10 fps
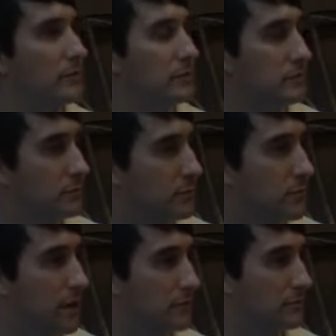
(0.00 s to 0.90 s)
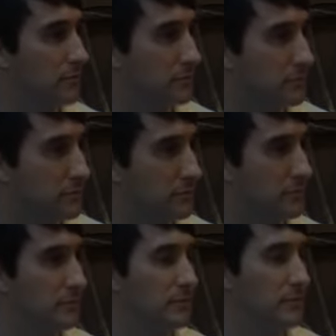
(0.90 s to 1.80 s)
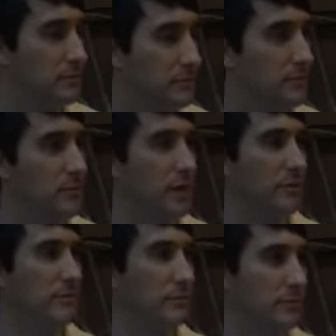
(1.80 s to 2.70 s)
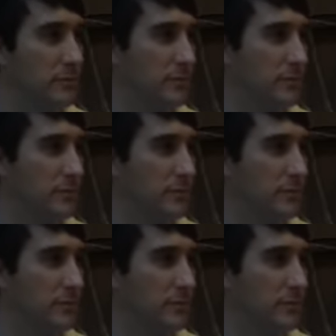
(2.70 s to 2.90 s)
That's wrong. And right. I just came to that realization through that